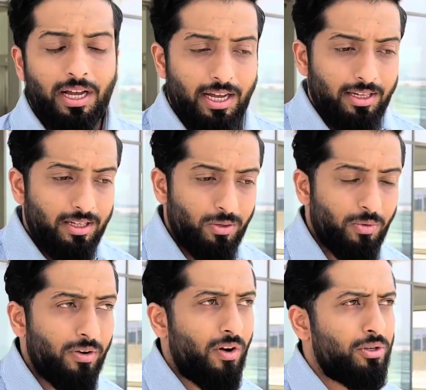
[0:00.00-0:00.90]
Island,
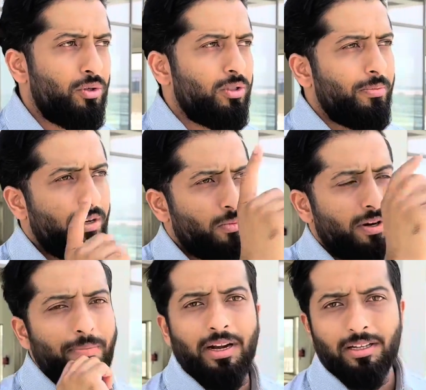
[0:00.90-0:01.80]
one in Rashid Johnson Marina, one
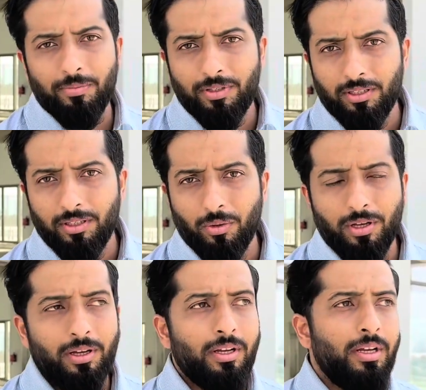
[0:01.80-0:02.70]
in Maritime City, okay?